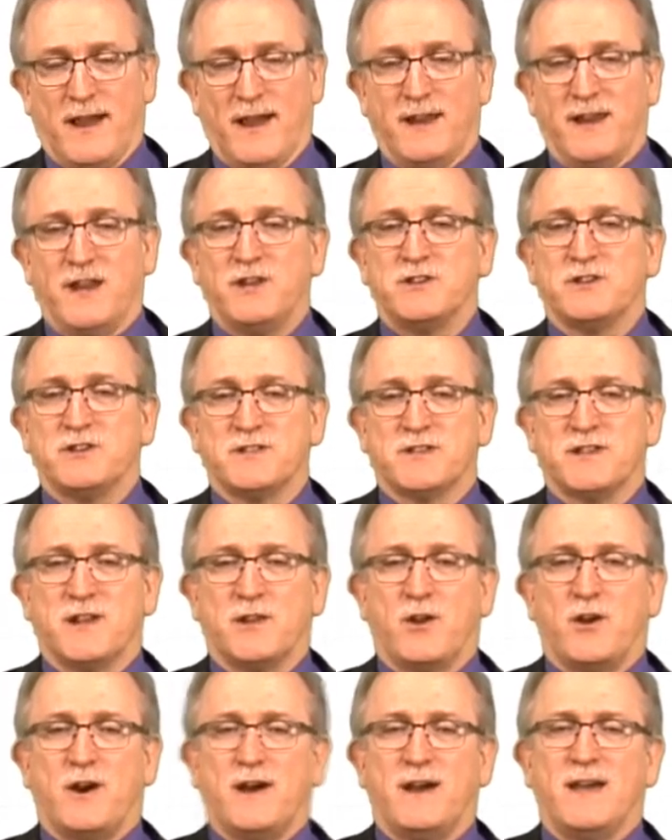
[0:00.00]
In agency
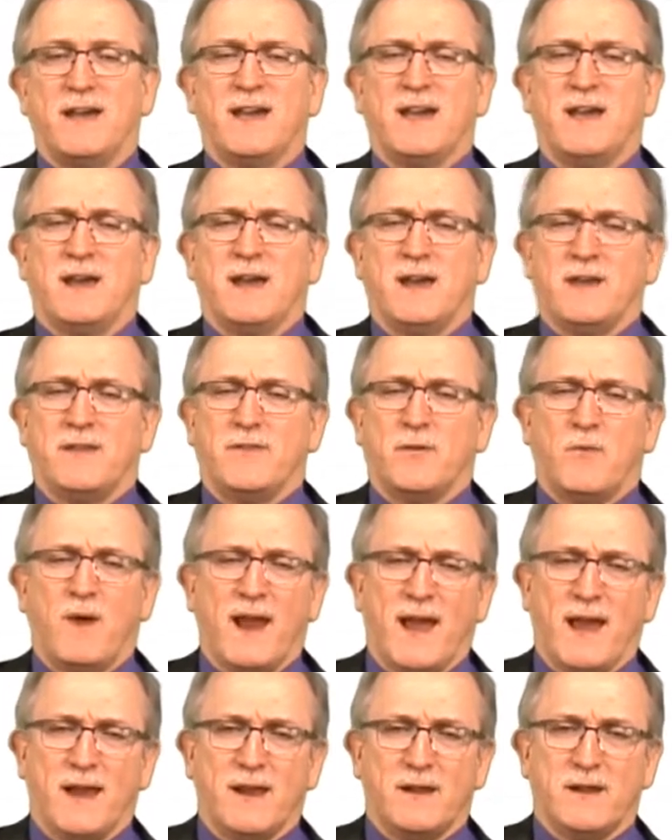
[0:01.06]
law, the
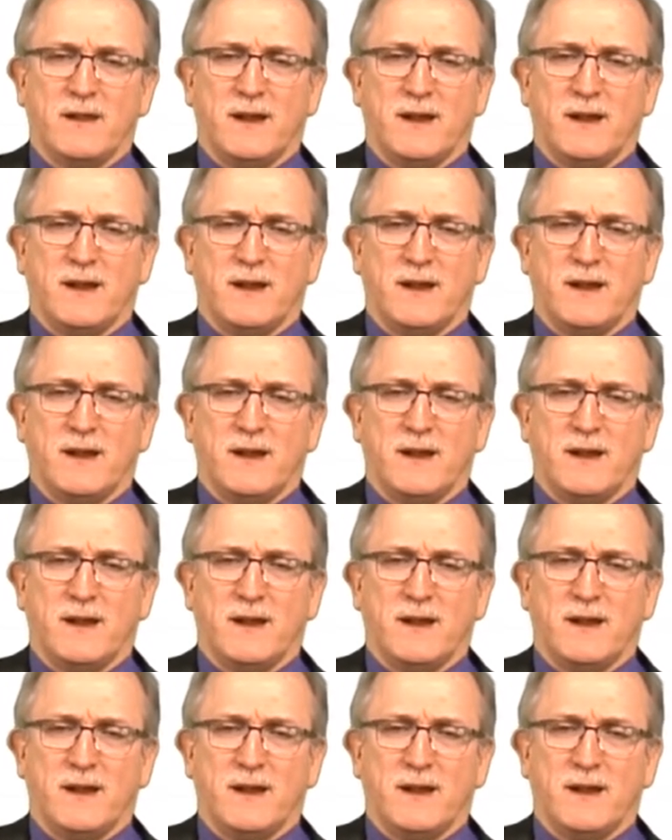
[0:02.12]
way